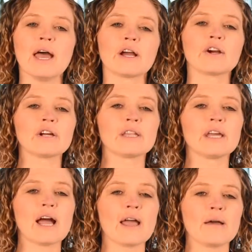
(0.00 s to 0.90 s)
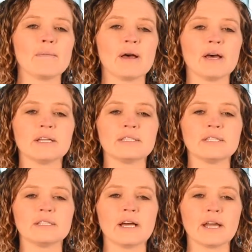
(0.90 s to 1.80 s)
And currently I
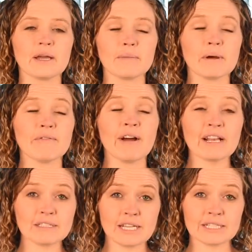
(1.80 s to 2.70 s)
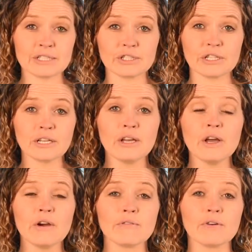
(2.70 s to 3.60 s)
am a vital technician
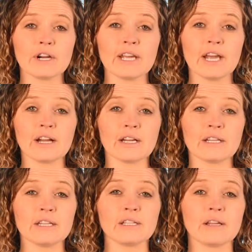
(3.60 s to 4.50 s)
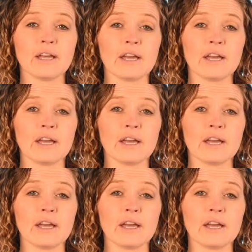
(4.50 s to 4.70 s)
for Karen,